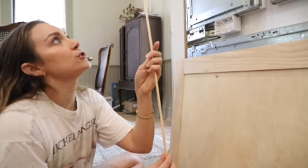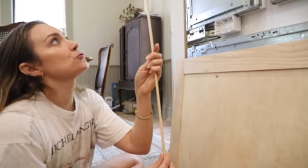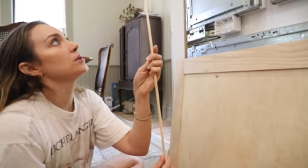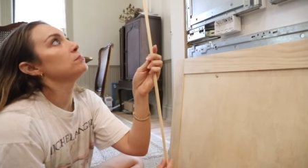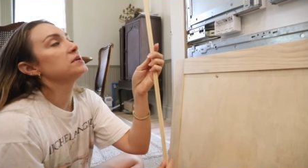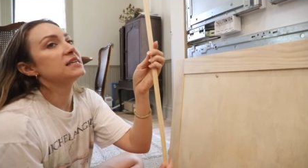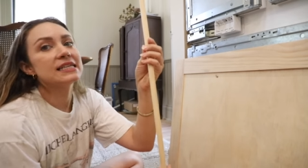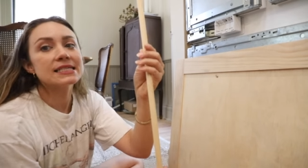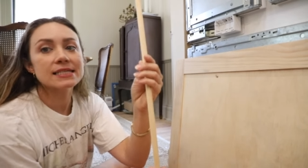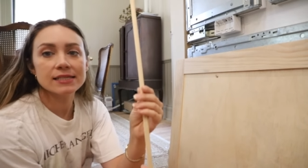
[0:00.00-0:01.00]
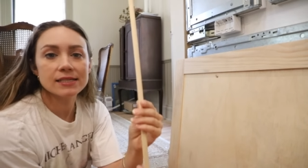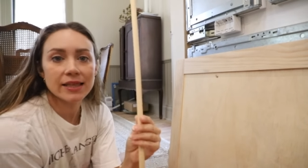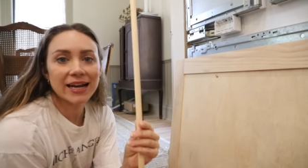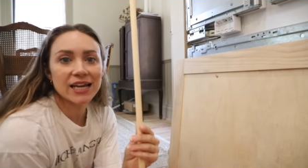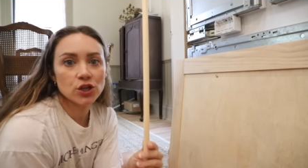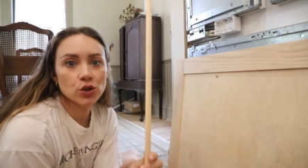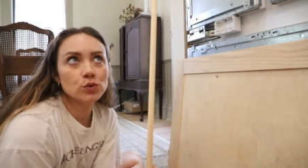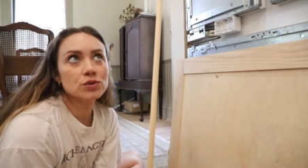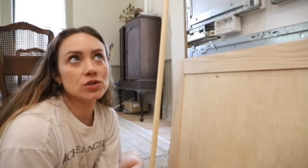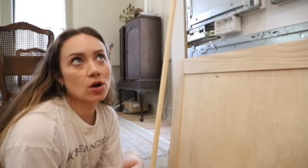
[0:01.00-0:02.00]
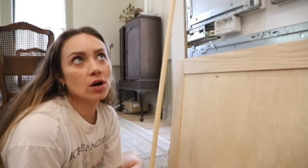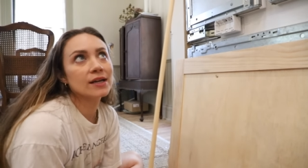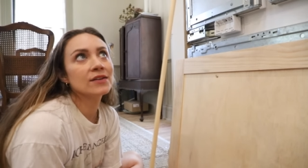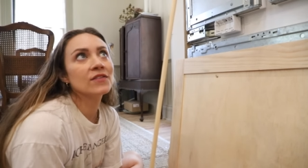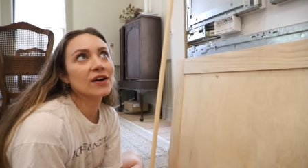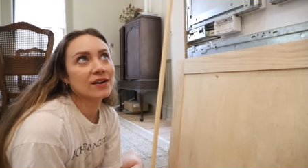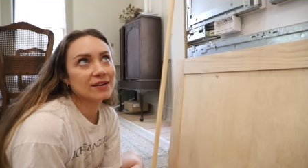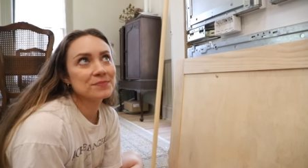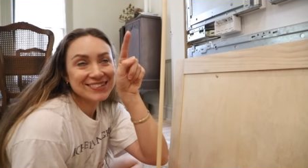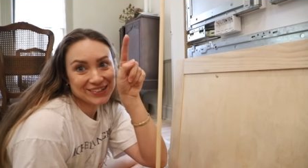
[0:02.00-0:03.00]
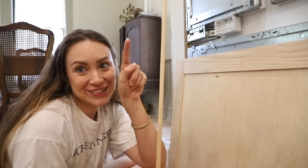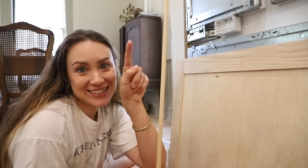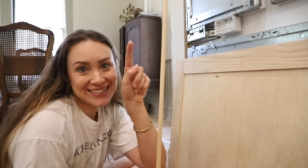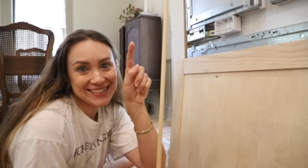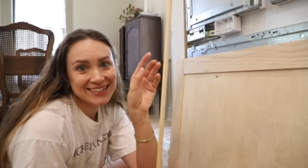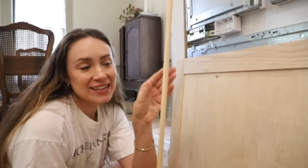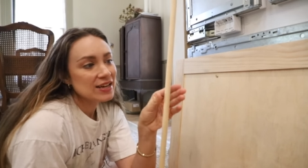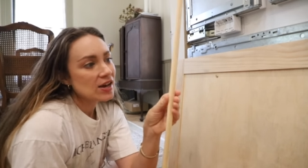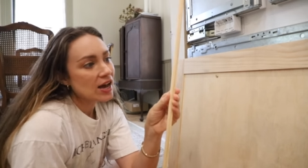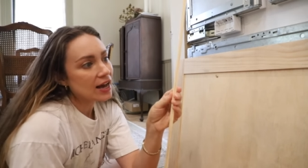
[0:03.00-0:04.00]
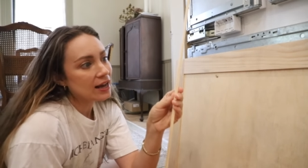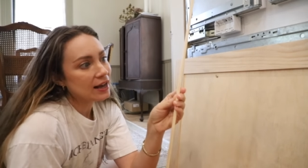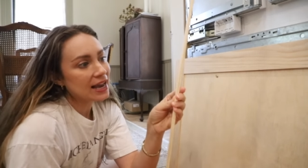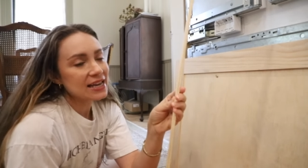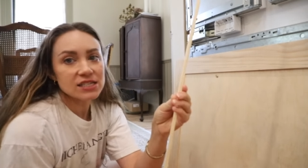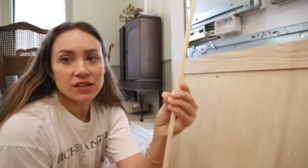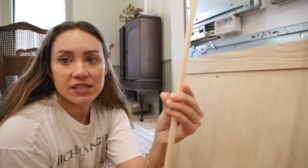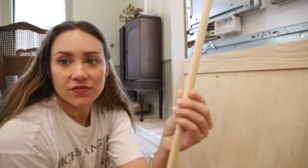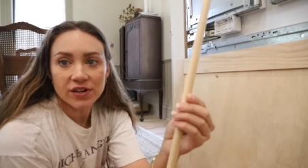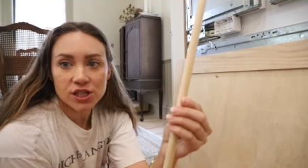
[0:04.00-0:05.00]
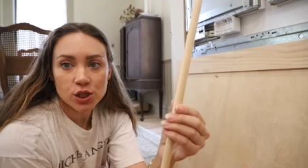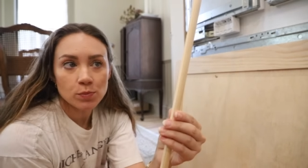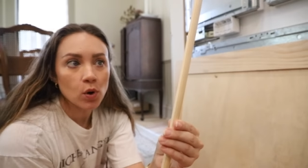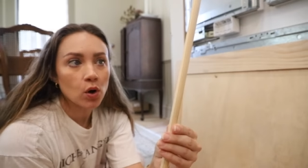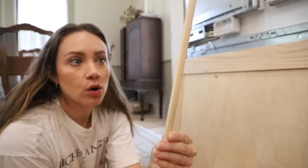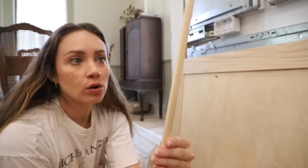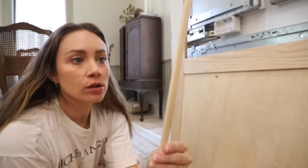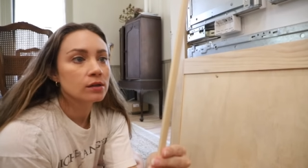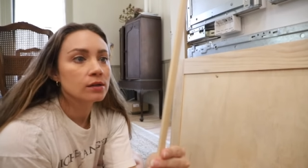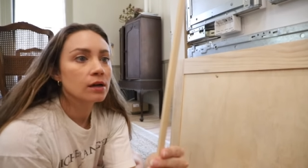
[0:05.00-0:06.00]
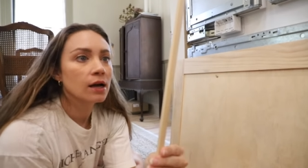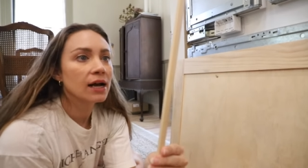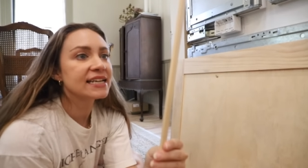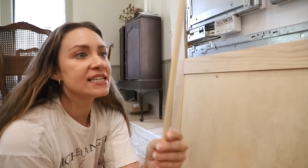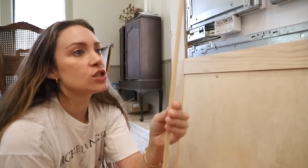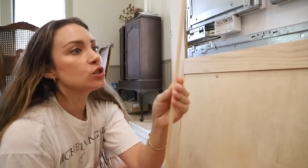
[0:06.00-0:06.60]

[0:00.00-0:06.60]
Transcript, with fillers: trim pieces that I used on the hood, uh, and it's, it's very small. I need to